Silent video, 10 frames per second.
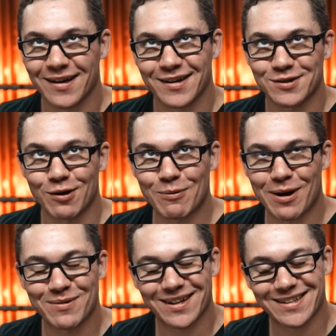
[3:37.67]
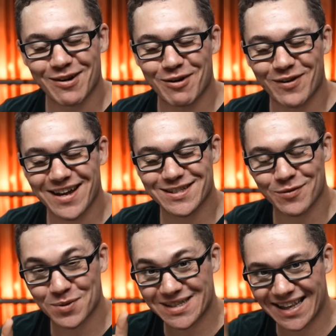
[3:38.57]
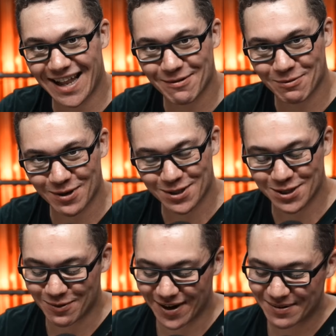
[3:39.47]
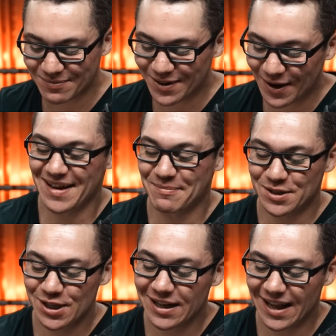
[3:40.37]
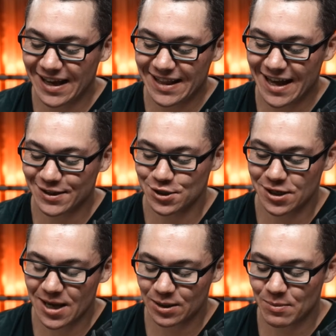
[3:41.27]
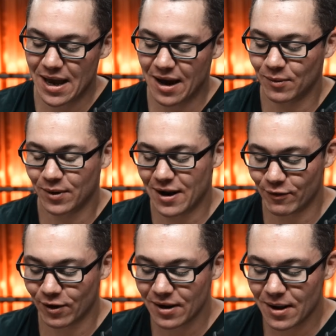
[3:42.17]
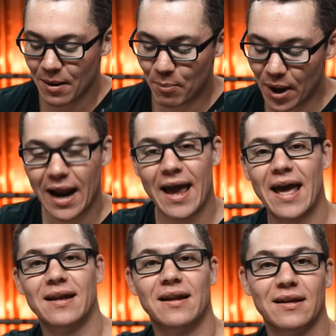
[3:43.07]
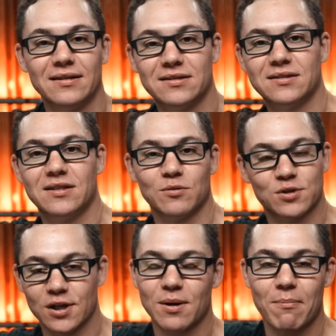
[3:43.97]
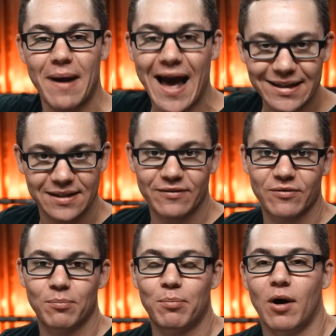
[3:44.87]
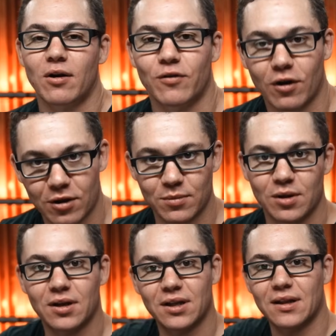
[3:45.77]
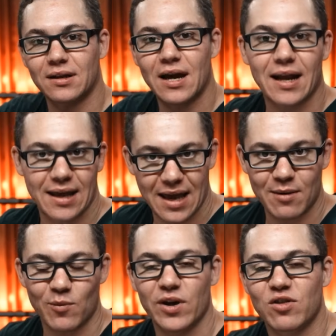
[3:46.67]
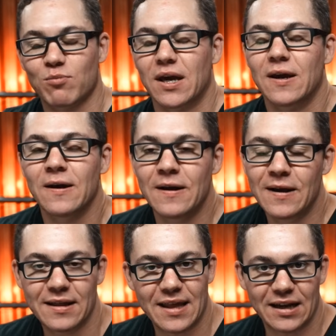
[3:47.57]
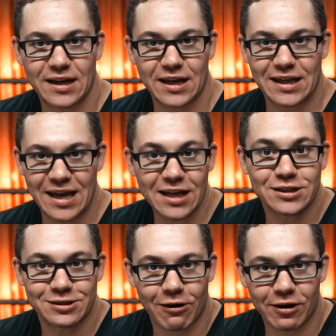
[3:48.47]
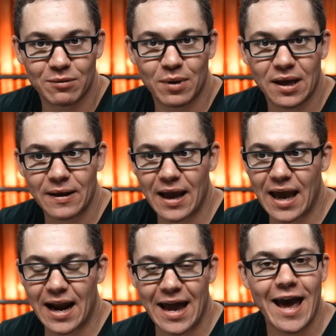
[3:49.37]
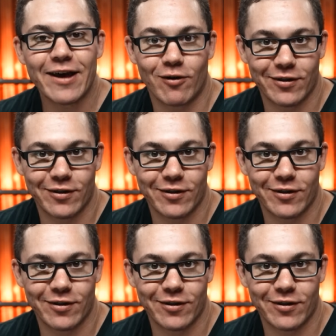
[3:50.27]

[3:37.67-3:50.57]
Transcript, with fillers: she only wanted me to take her advice if it was in line with what she wanted, you know. But she didn't like that, so she kicked me out, whatever. But I had such a massive part of her community that kind of came with me that it kickstarted me. And I had